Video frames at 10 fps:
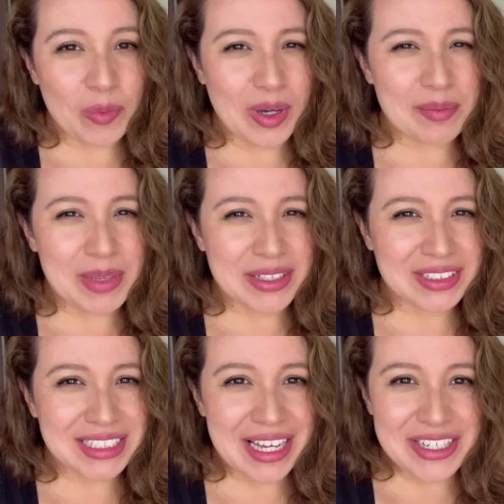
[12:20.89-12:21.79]
what
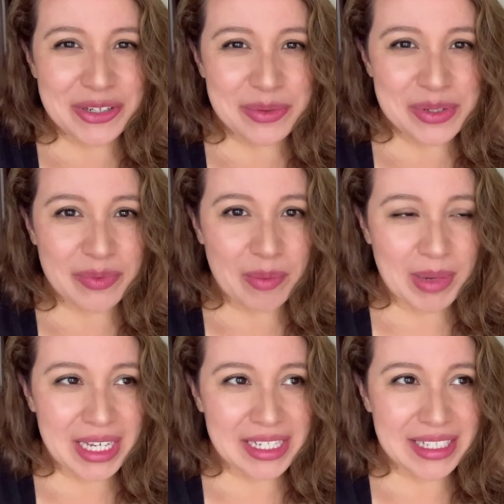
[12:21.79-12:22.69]
meals I chose for
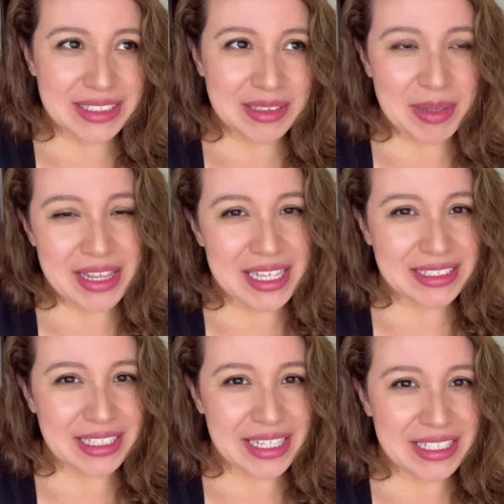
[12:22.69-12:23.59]
mine and some of the
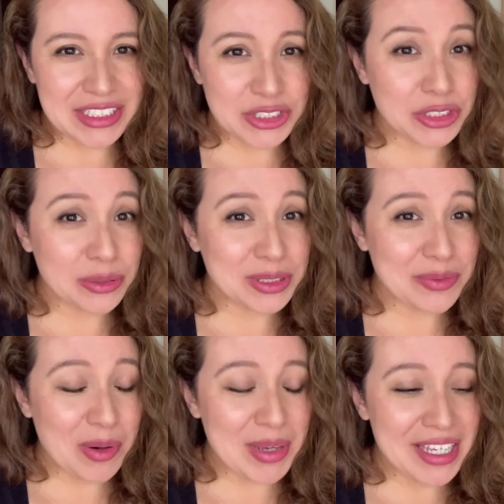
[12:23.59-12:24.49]
things that they just chose
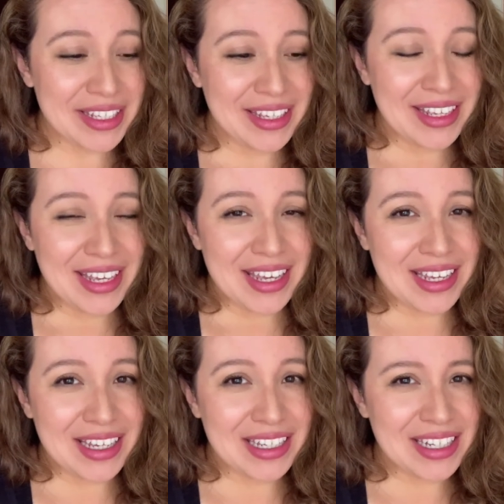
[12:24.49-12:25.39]
for me
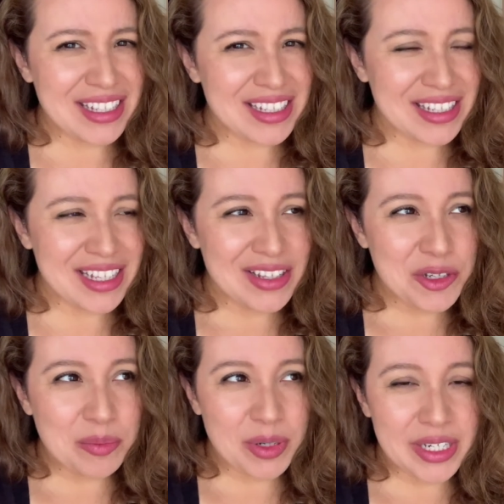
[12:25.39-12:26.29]
and I think that they
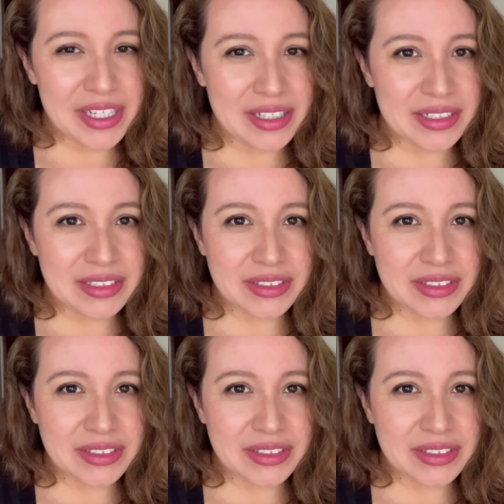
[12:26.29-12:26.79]
look pretty good.